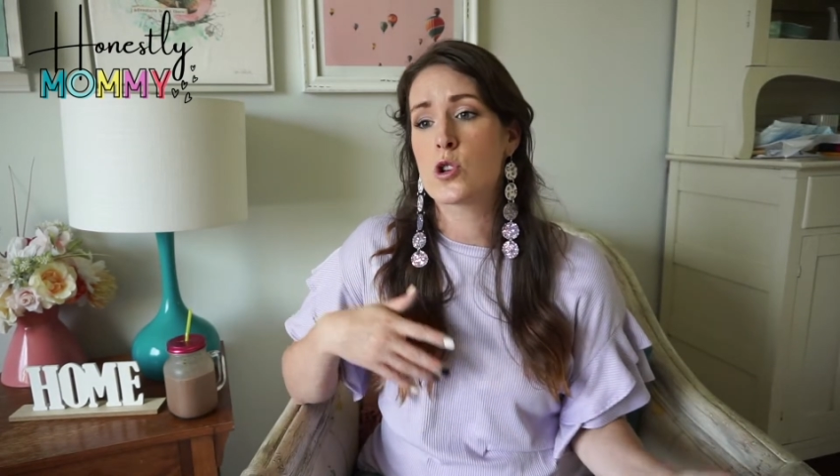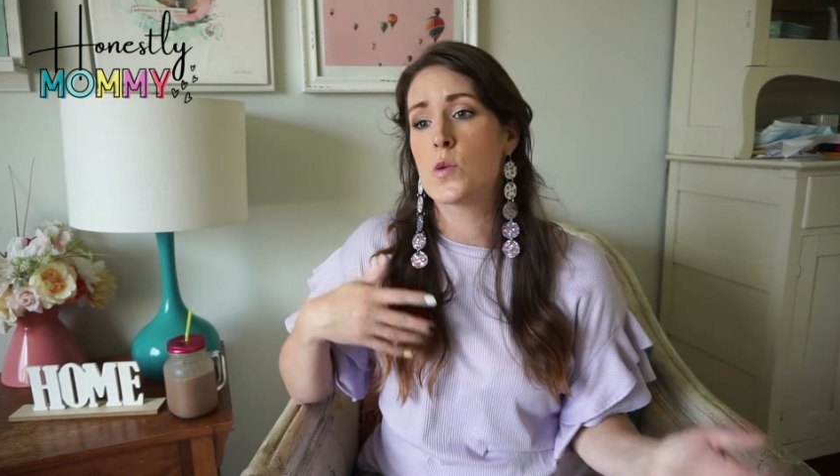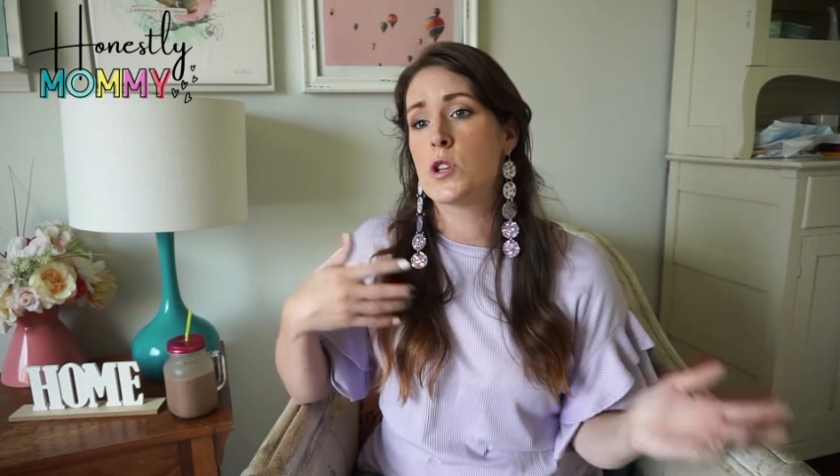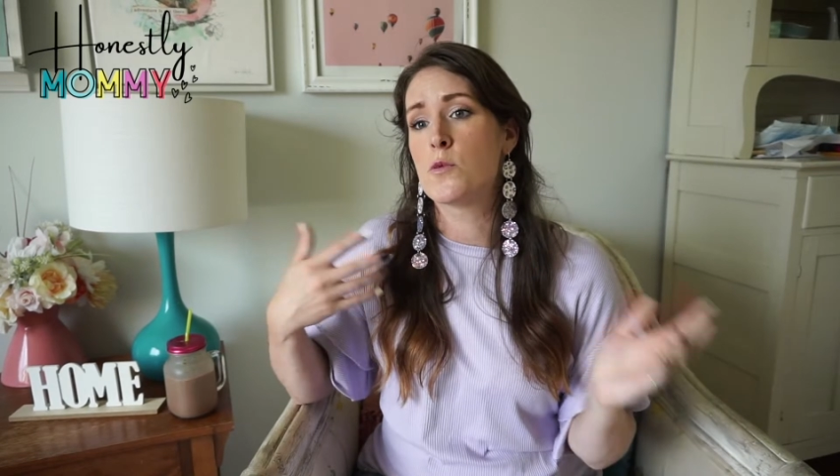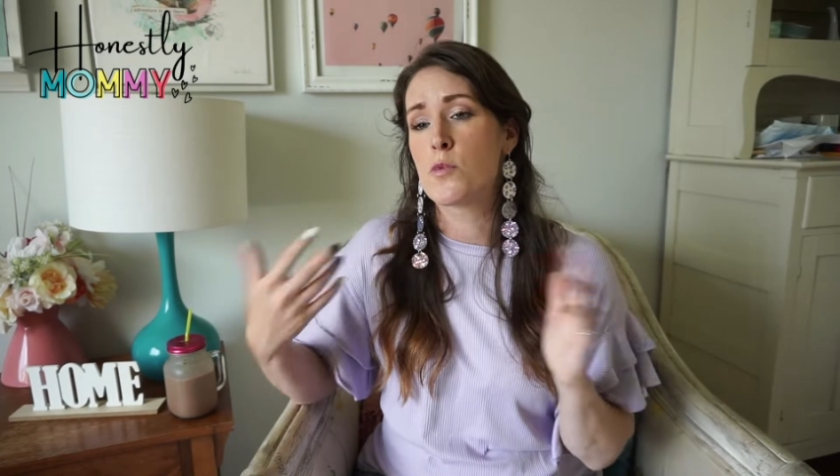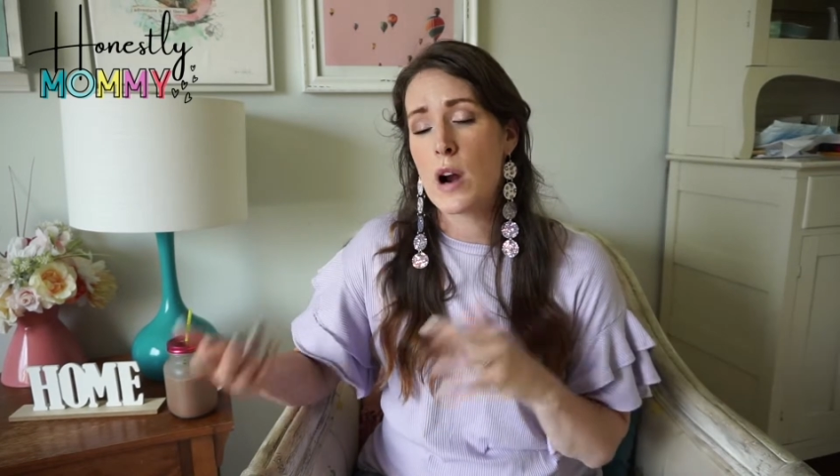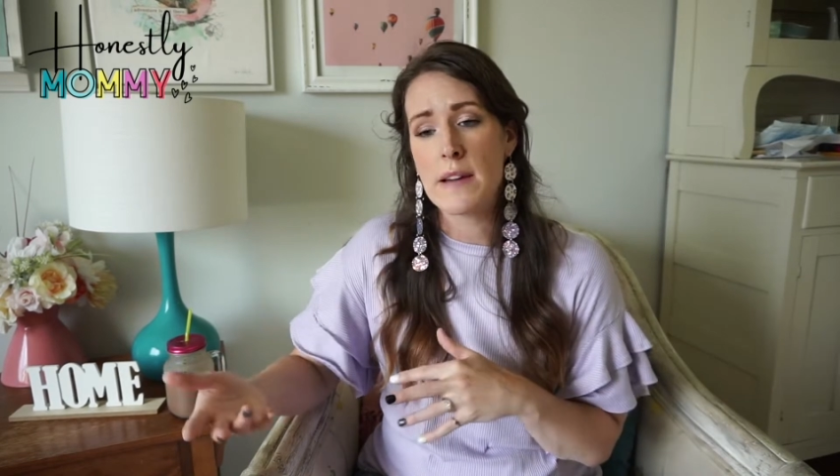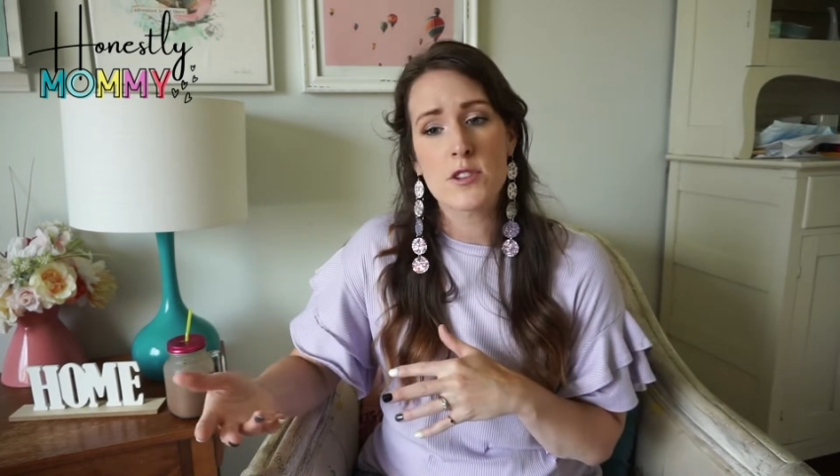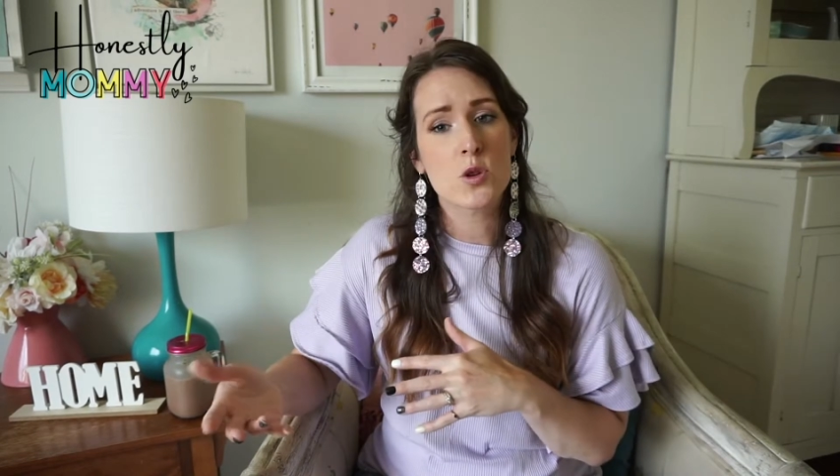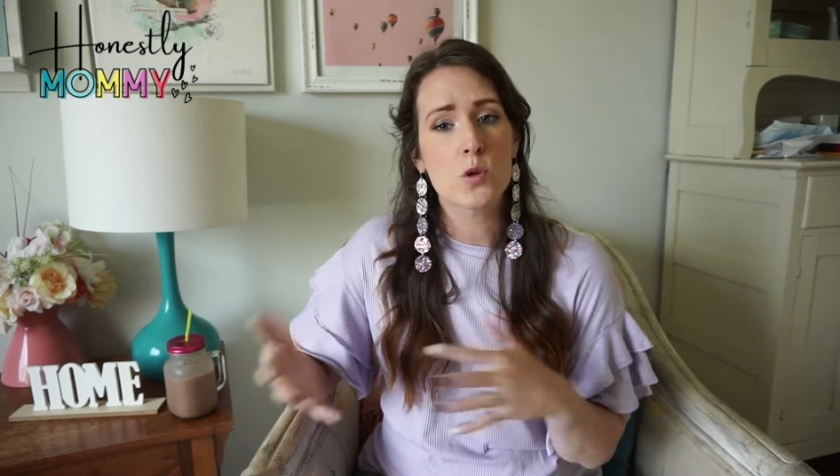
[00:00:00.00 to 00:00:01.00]
Should we do
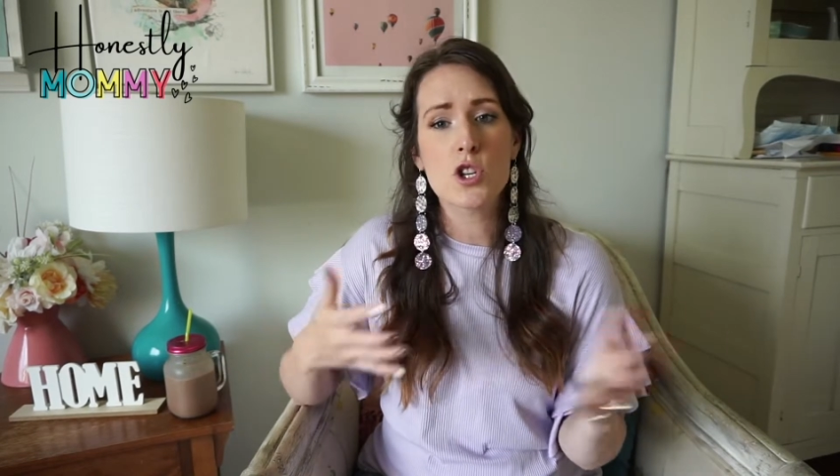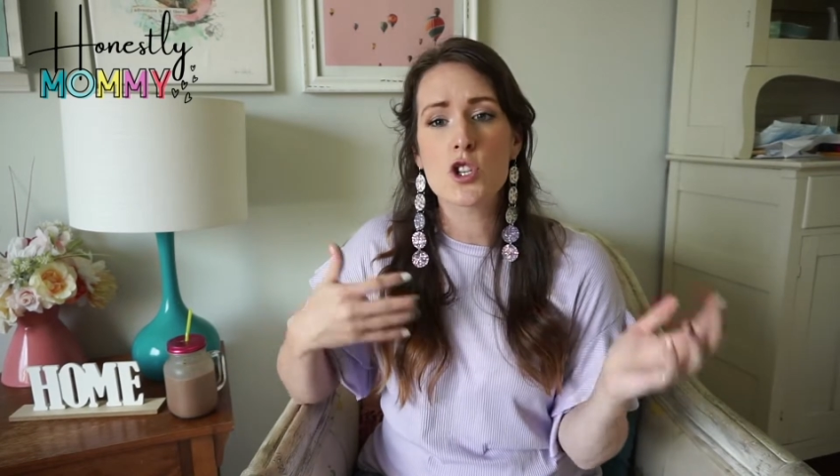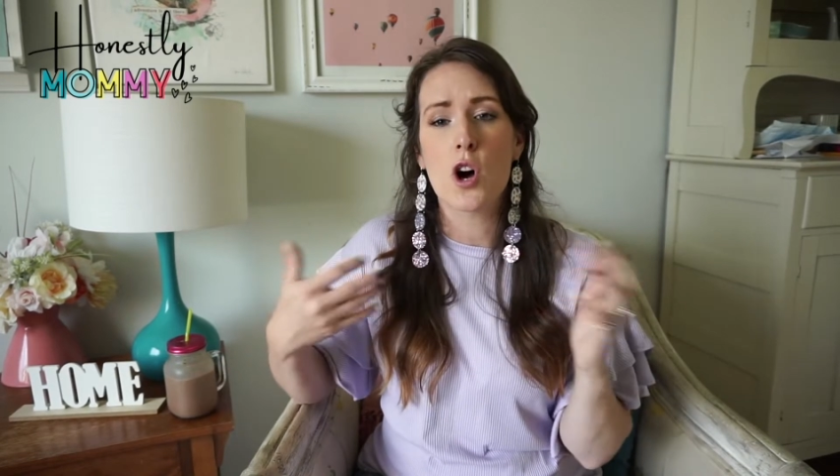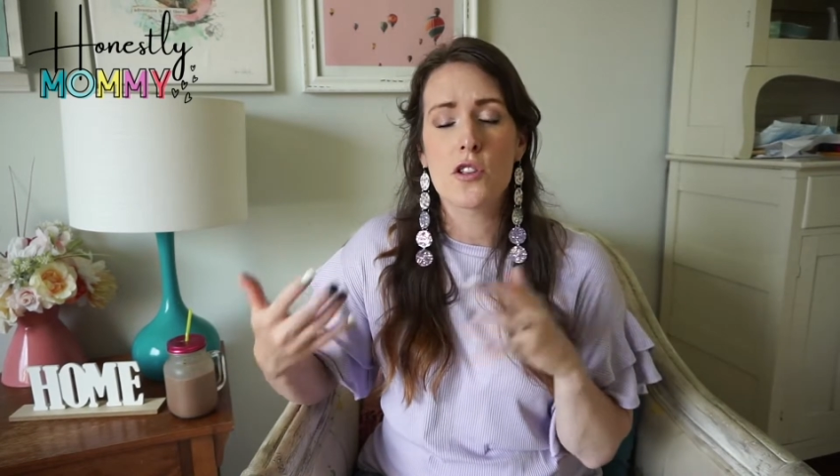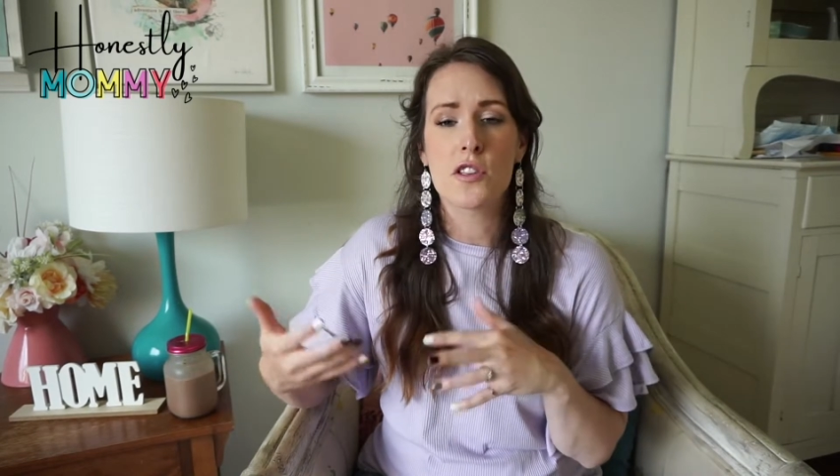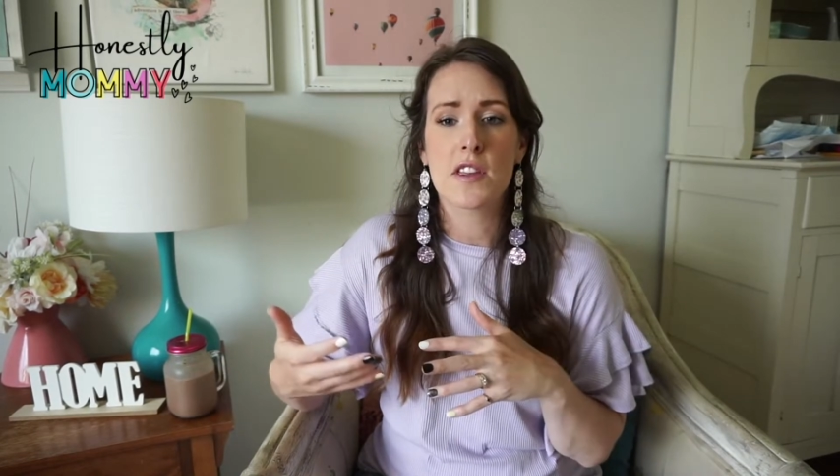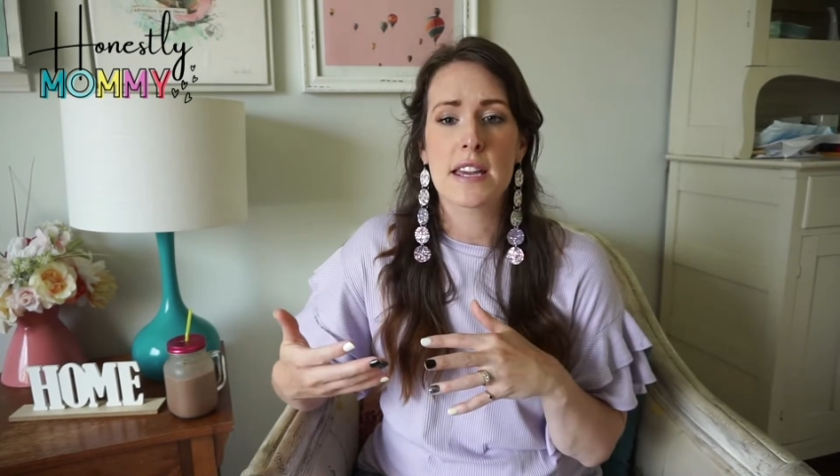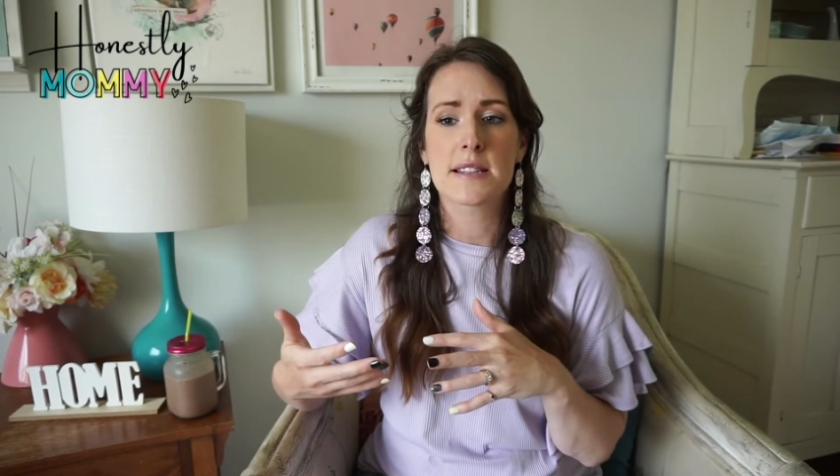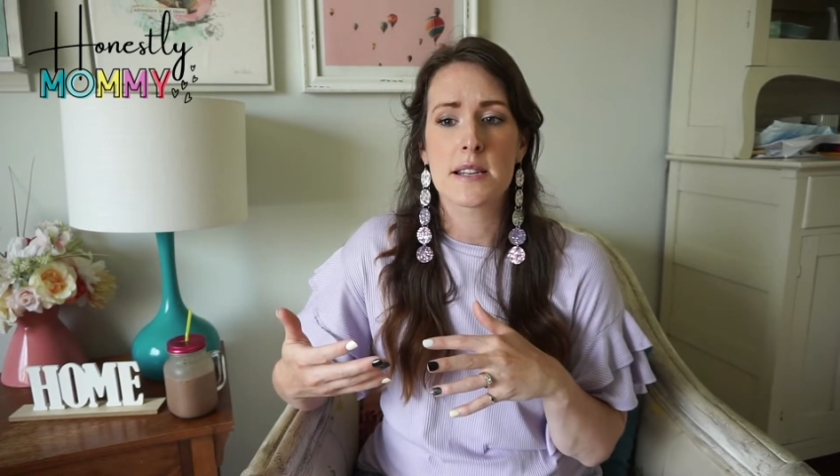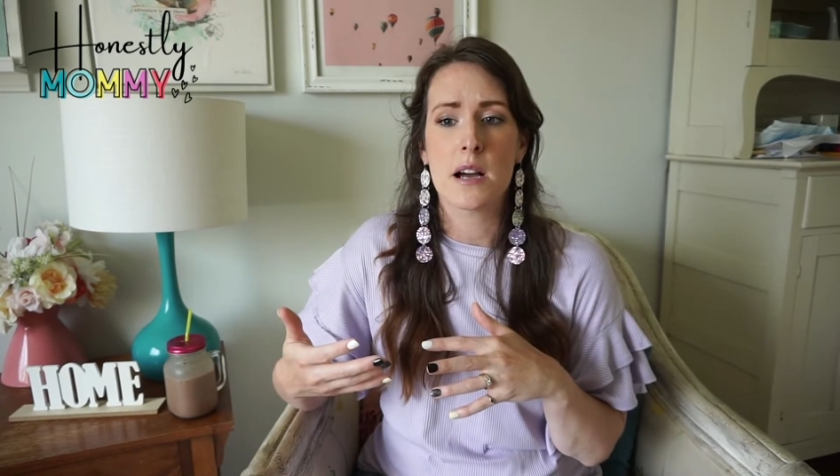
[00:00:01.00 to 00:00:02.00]
private school? Just all the
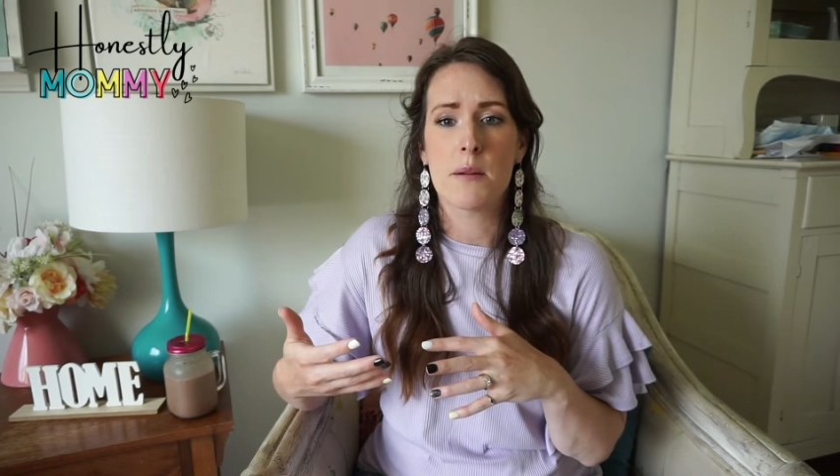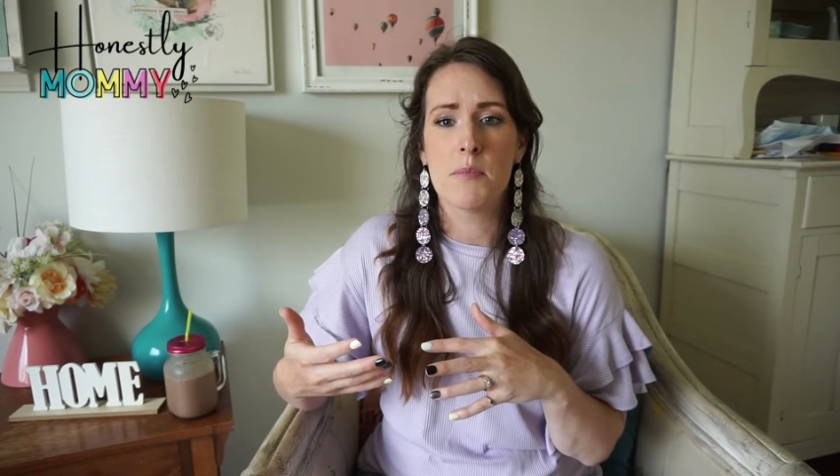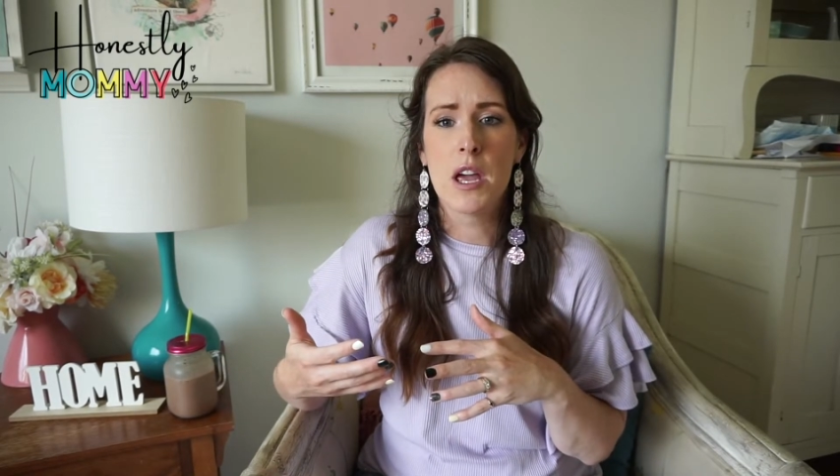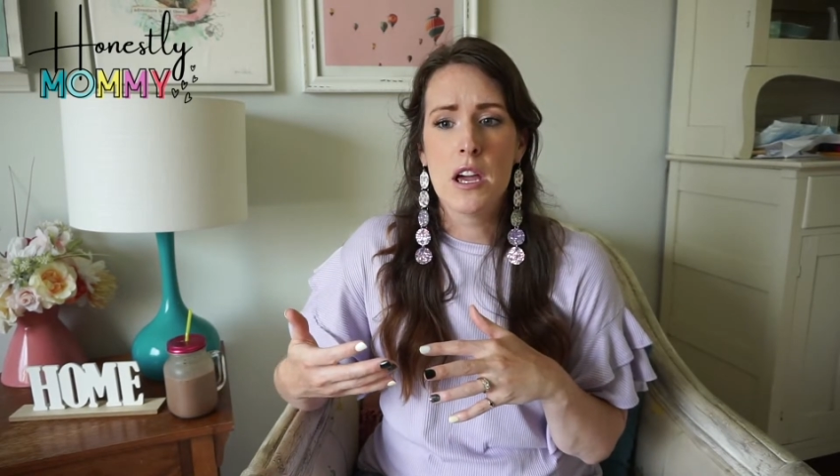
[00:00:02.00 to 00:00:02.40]
things, um,